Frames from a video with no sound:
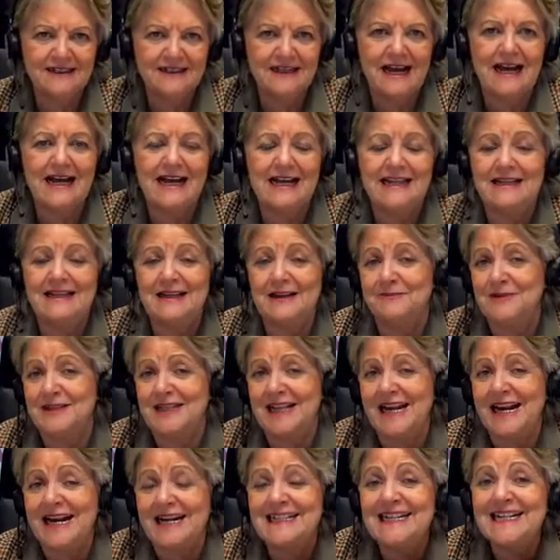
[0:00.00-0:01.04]

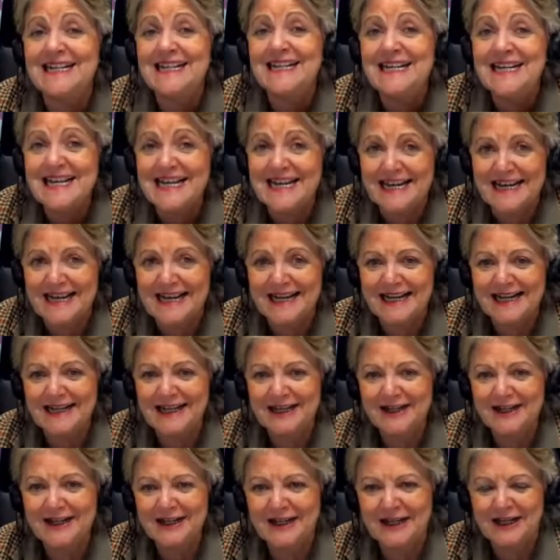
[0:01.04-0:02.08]
they are the key
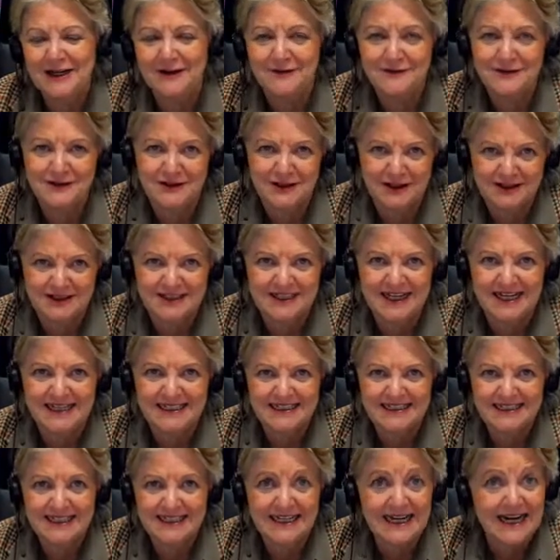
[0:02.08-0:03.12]
of
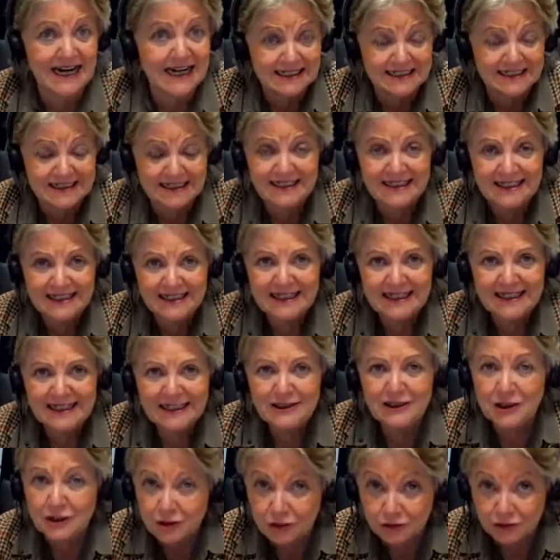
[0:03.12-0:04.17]
success. They are
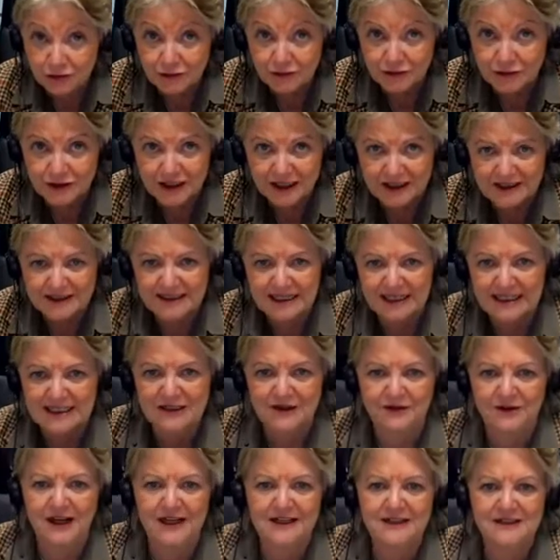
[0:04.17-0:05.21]
the true success
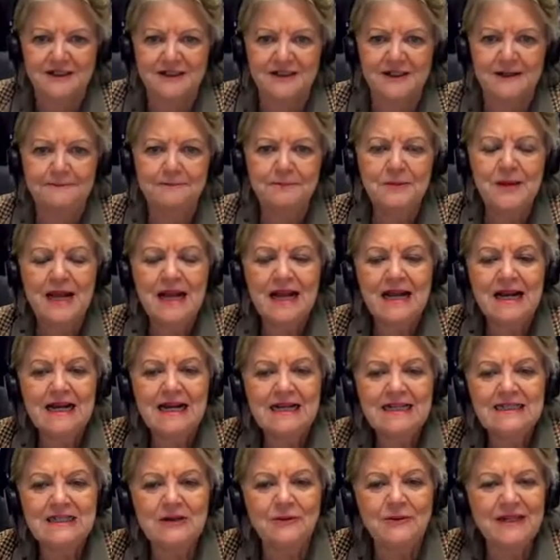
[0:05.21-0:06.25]
factor.
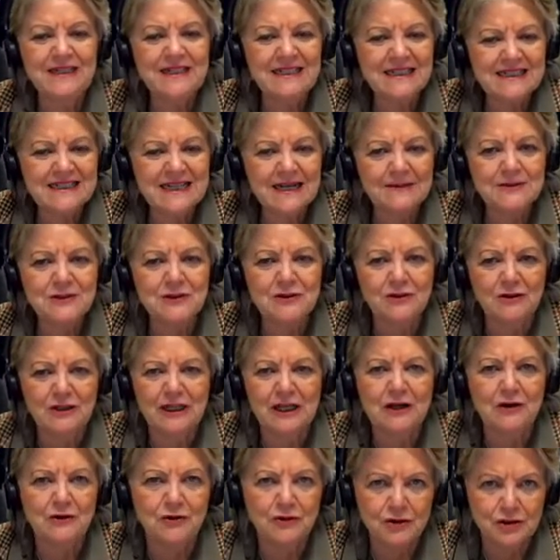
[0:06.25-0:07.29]
So it is
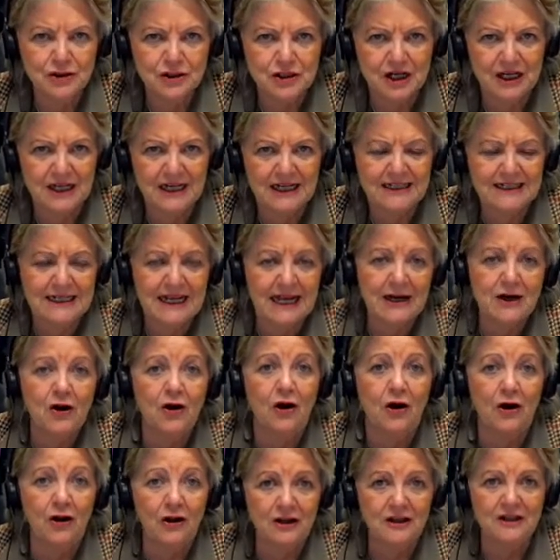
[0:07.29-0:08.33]
absolutely crucial, and I
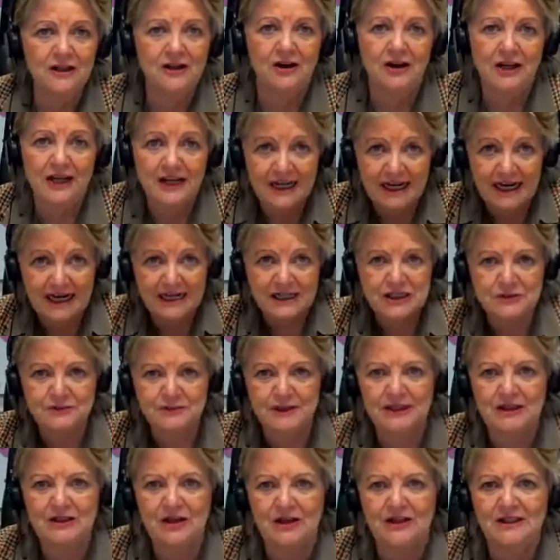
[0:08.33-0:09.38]
call your
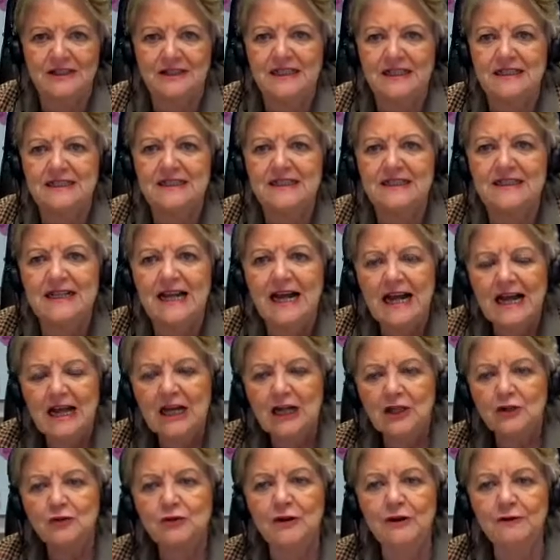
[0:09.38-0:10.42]
engagement on this,
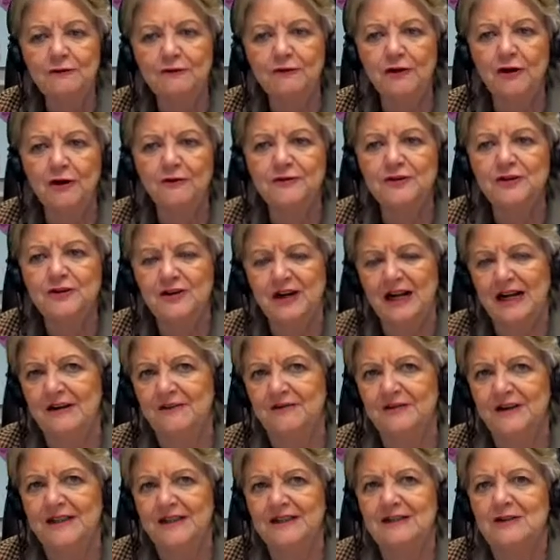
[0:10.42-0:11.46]
to involve the
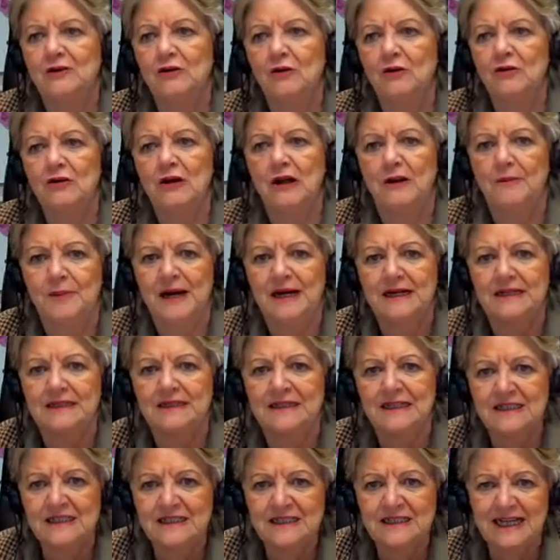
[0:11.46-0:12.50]
relevant local
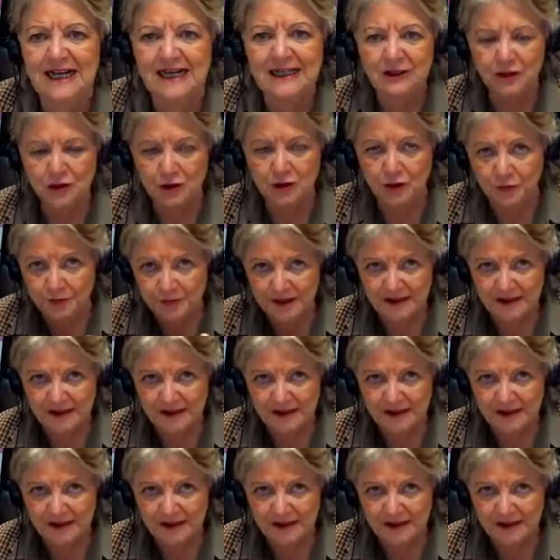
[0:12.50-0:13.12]
partners and to